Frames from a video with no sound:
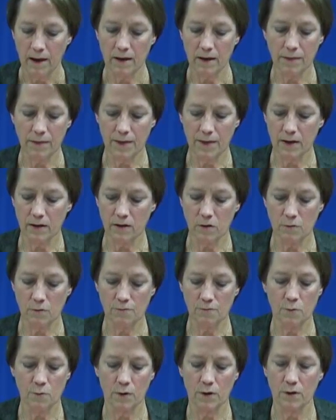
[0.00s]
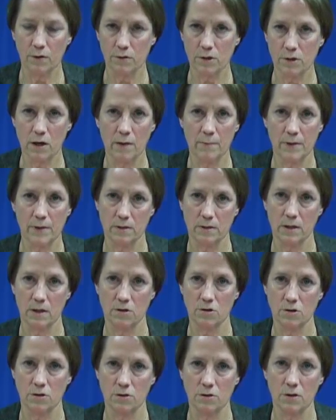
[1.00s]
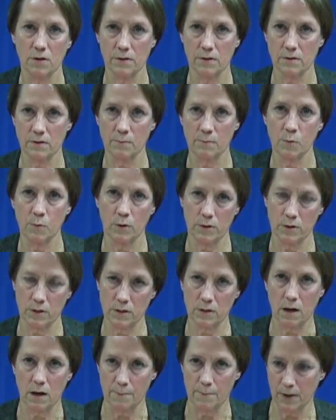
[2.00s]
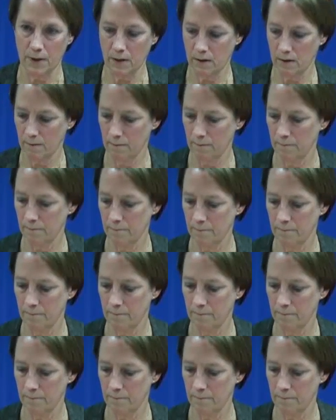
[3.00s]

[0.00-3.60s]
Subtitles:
And thank you for your time and attention to this important topic.